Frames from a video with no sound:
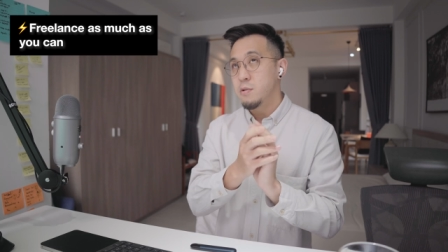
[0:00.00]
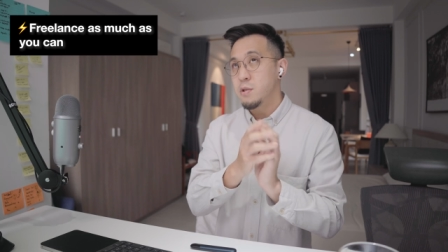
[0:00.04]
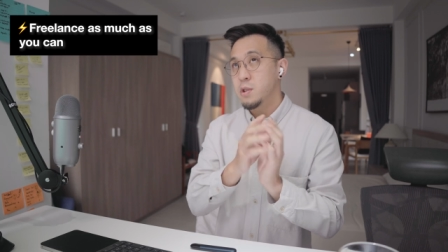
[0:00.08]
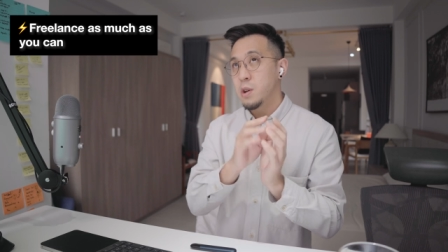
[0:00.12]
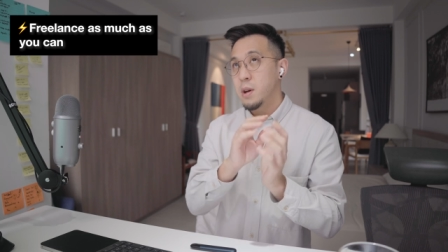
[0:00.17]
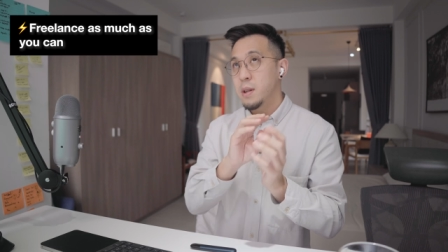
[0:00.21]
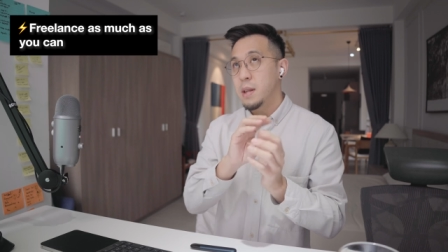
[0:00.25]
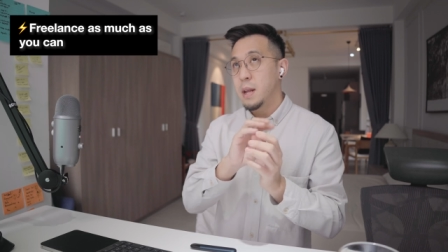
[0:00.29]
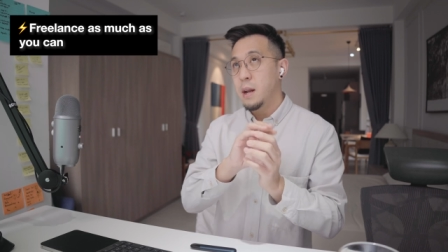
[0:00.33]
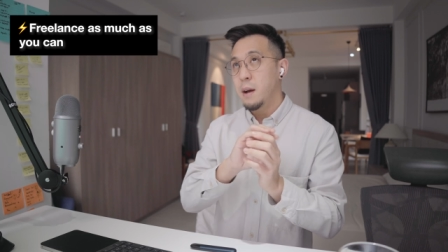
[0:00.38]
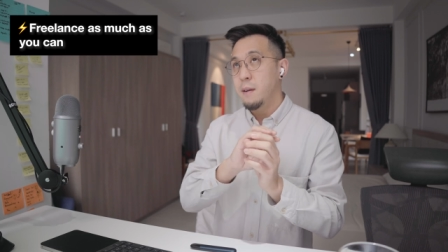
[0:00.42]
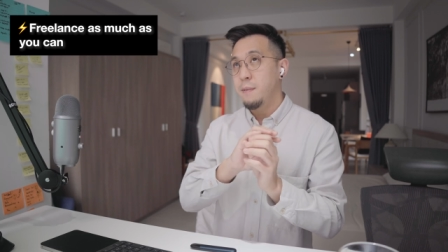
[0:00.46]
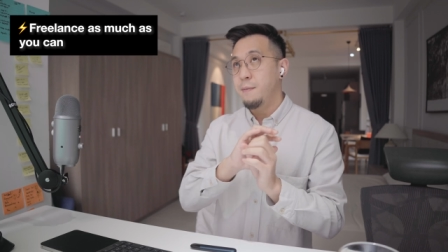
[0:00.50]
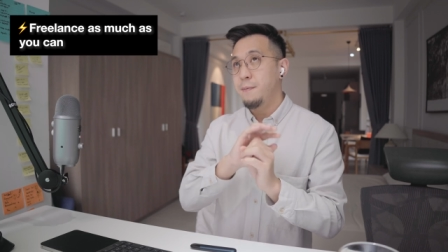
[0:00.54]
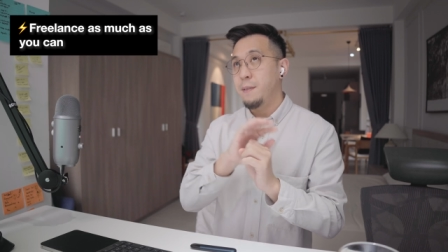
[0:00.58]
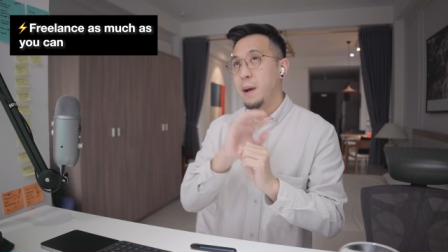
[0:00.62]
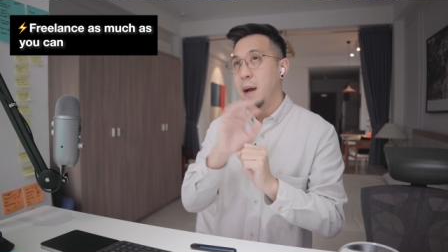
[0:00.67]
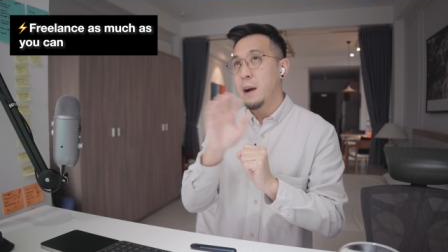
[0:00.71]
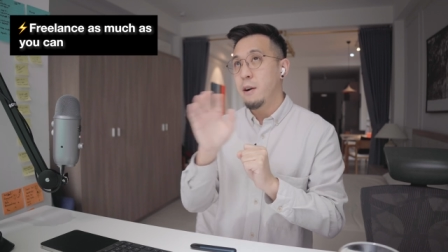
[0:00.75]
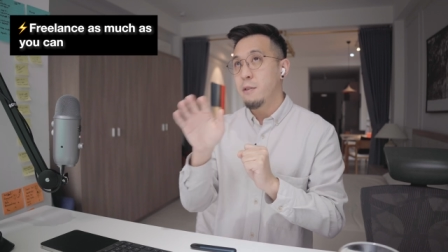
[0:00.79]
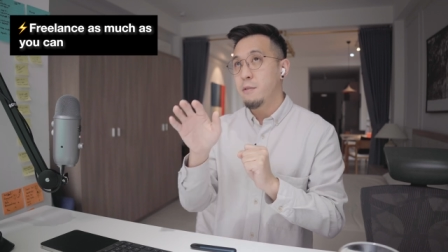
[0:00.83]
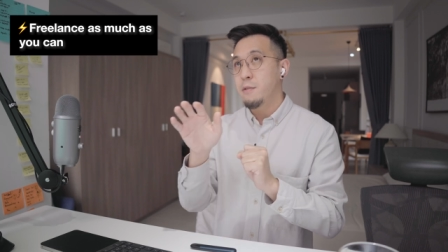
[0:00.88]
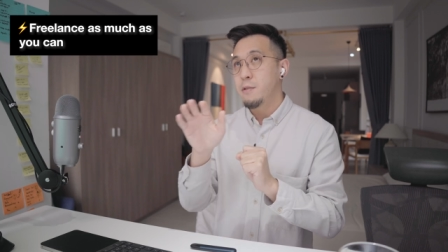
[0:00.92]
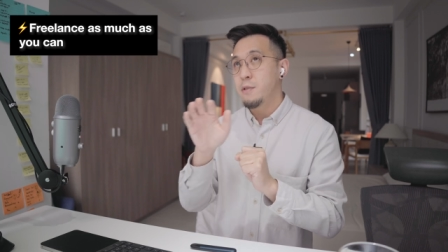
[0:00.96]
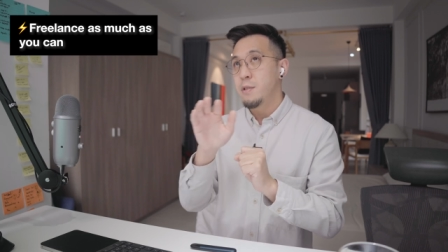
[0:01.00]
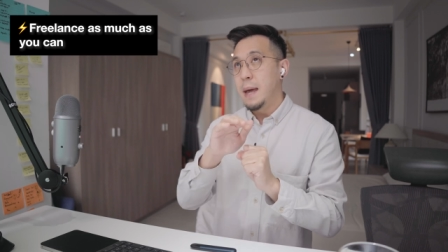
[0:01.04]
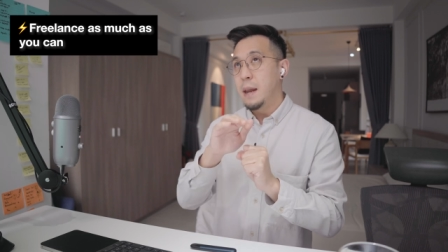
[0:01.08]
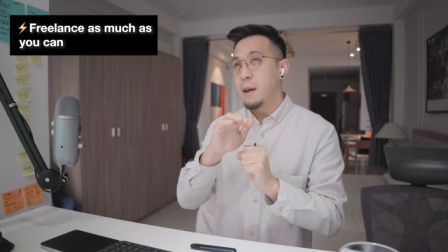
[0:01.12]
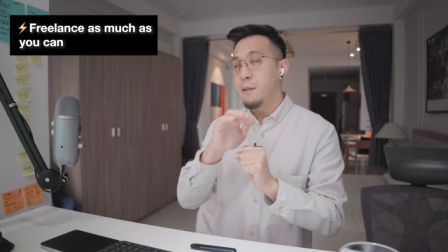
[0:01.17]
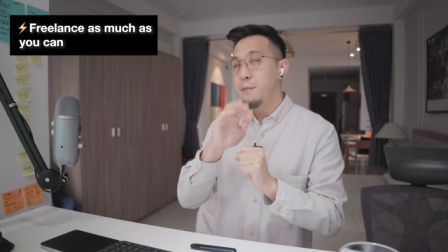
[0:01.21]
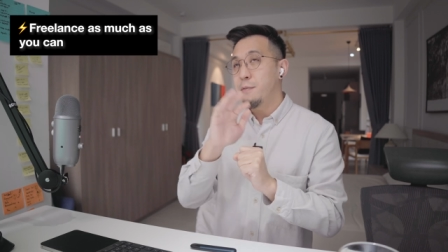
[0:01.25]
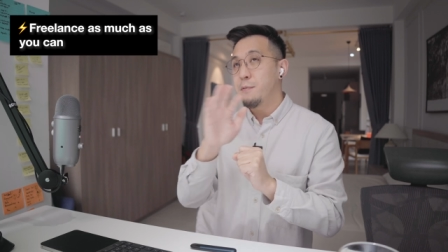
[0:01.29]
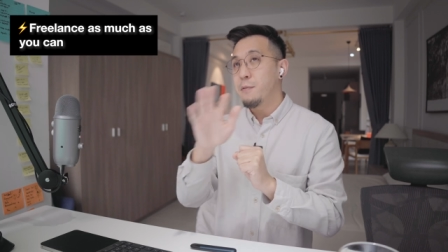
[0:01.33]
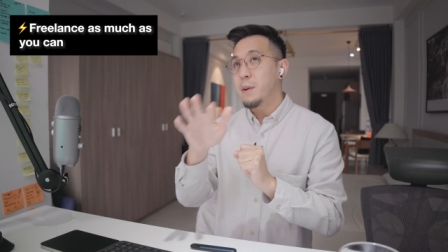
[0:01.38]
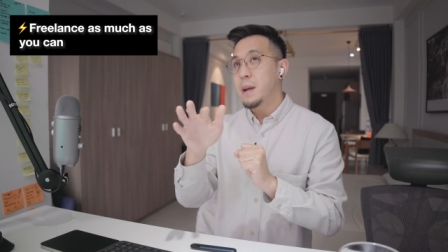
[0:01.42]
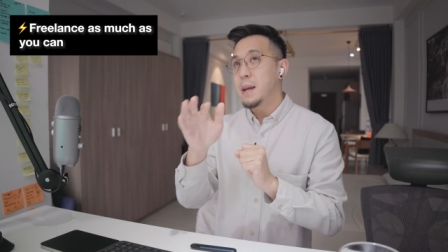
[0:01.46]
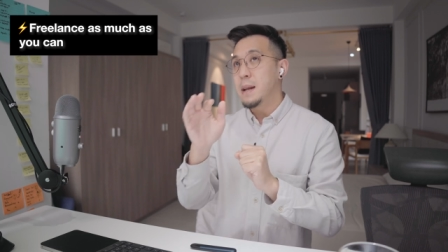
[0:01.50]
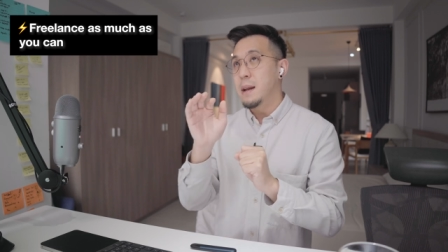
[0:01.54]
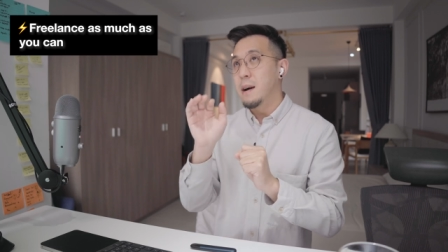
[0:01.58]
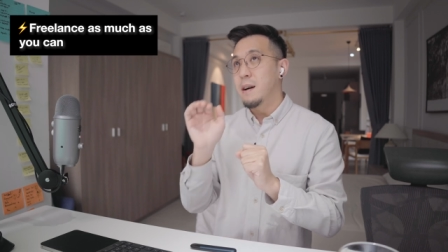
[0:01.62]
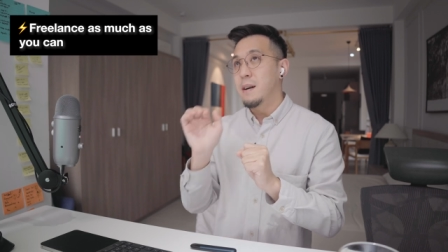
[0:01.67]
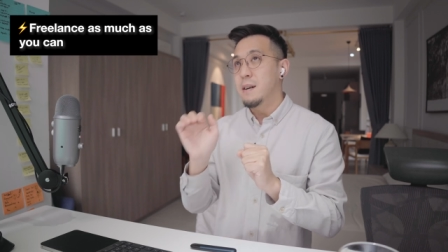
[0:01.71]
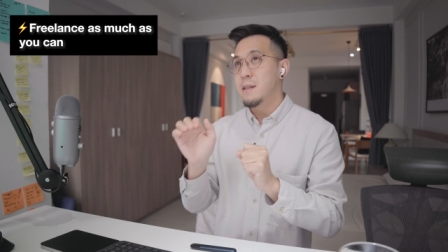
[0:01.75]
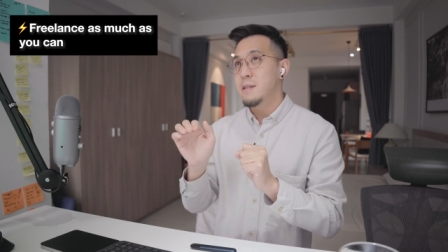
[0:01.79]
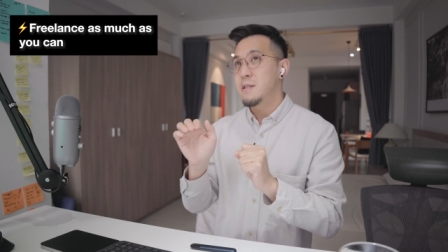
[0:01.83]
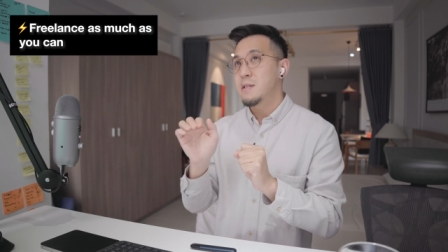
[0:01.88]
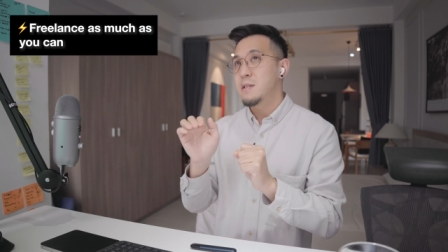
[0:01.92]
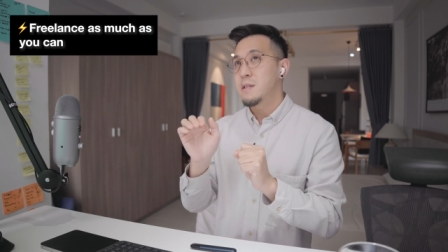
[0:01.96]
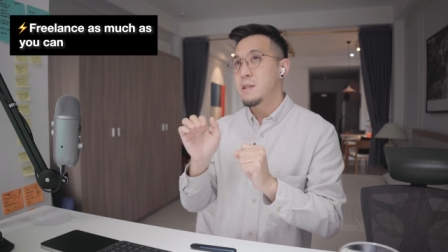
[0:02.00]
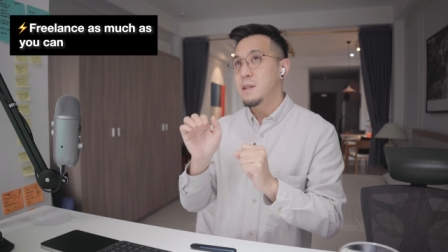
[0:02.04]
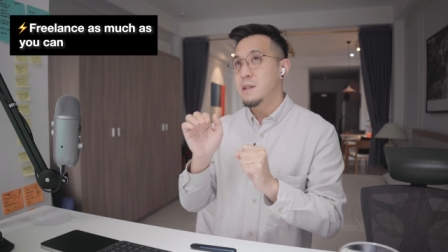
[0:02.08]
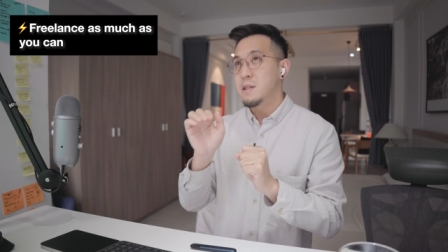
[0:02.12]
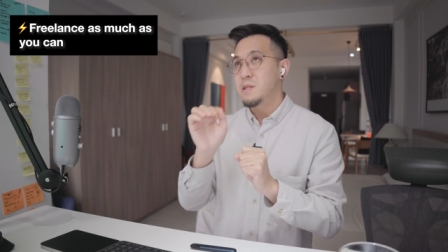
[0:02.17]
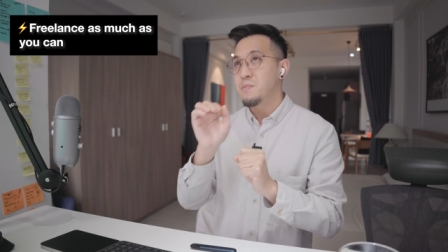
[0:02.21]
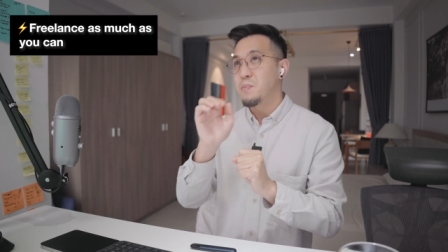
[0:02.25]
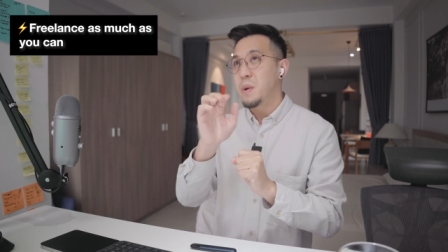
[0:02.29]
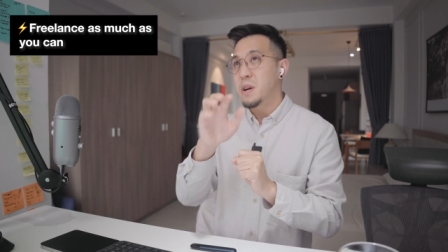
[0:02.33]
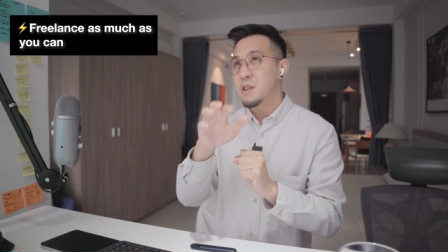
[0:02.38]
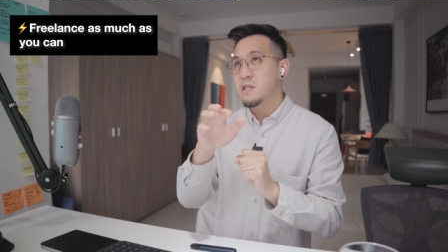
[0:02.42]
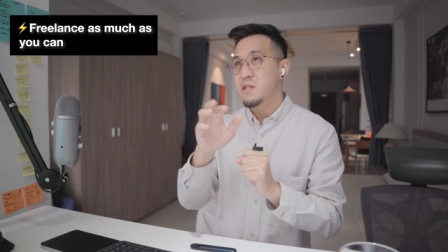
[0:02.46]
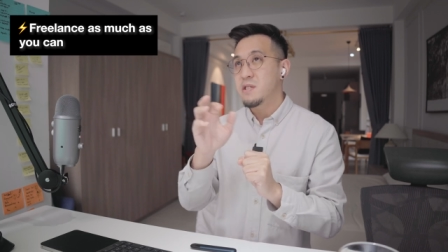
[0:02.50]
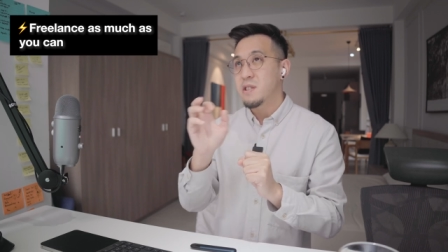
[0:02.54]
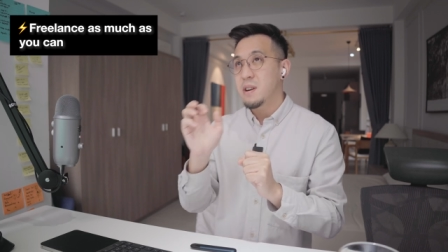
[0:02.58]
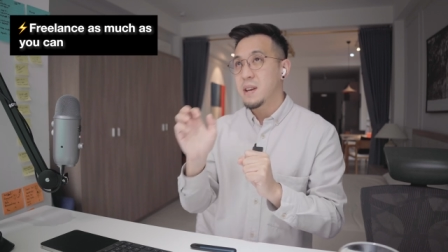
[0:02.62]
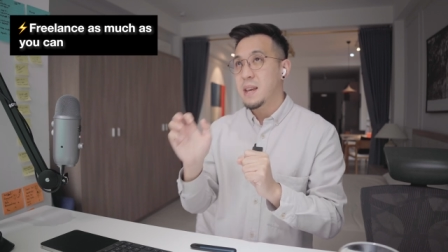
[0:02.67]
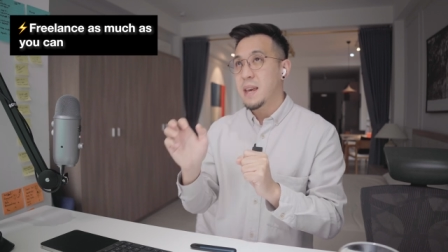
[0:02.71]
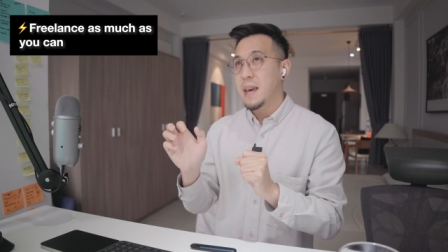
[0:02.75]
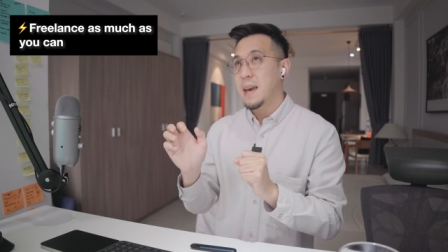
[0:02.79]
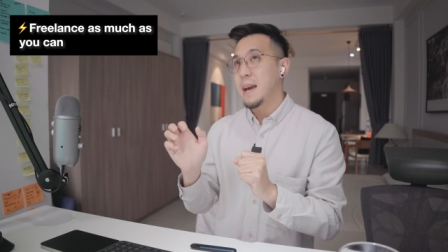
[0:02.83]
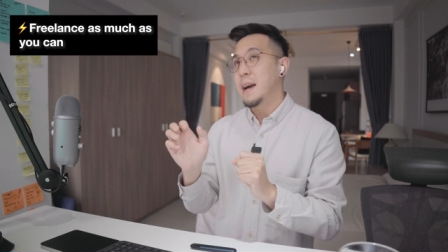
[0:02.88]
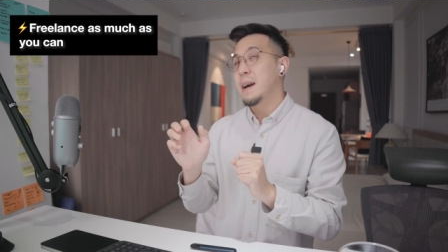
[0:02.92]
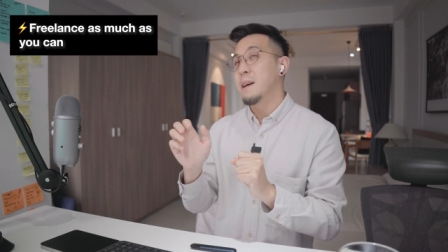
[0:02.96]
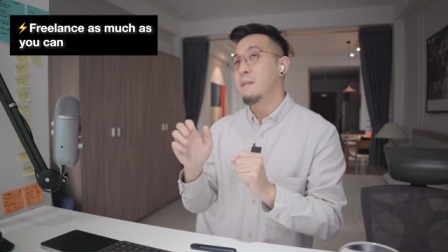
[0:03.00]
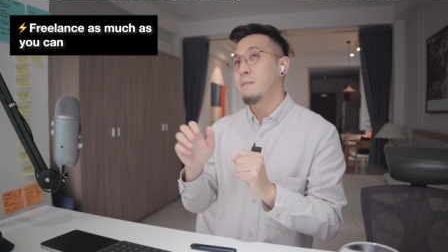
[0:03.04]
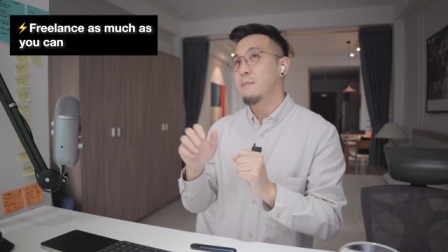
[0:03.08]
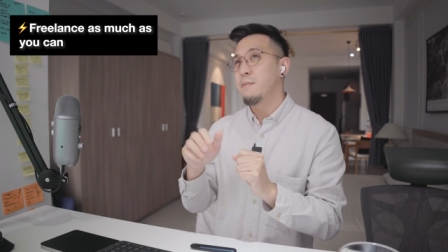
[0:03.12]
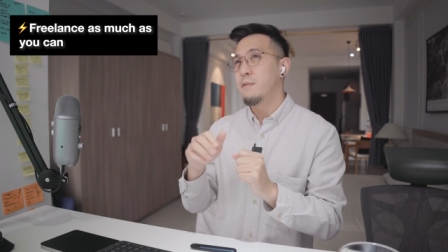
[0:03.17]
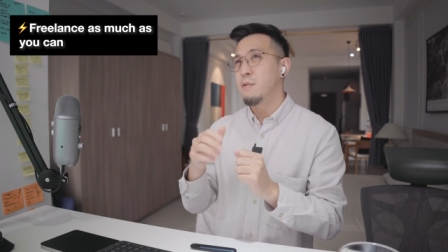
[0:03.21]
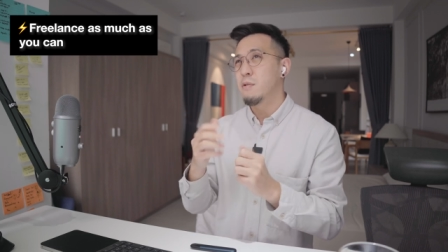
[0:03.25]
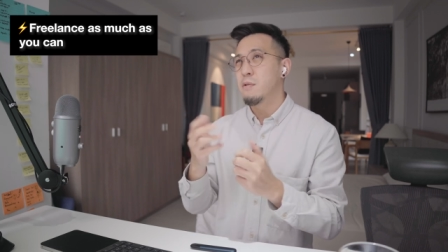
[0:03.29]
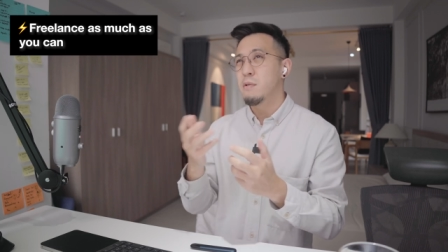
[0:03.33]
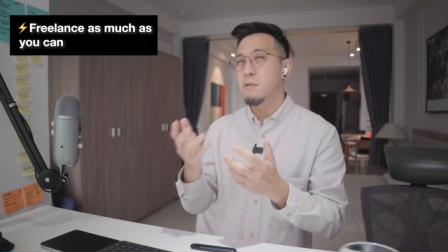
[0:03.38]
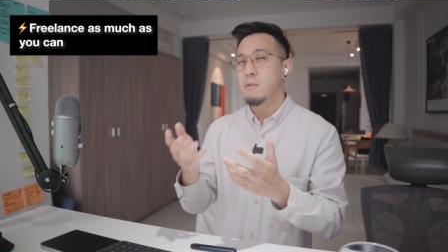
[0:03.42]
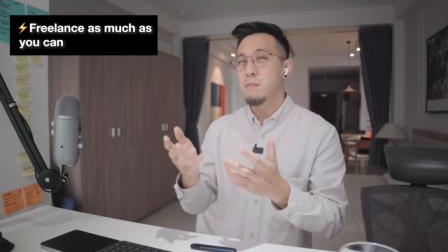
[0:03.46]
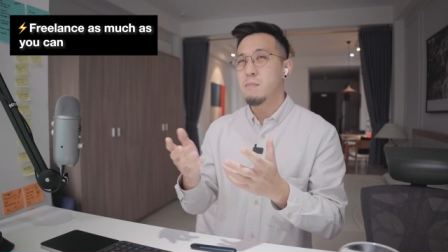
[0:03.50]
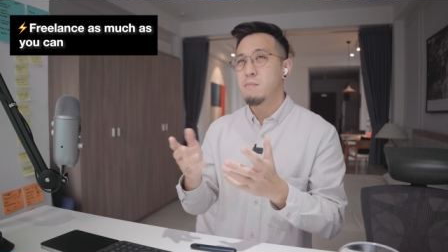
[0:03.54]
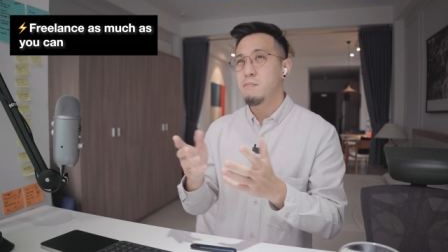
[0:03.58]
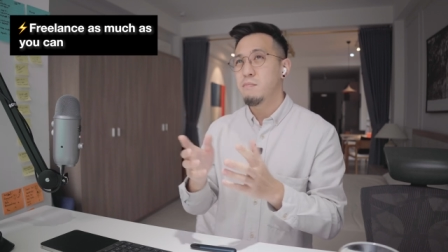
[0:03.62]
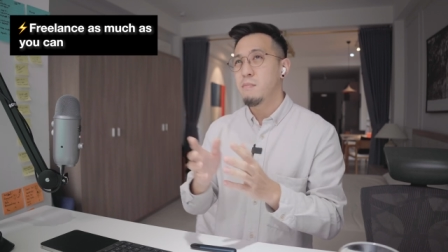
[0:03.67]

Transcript: So and then I found and I freelanced as much as I can for,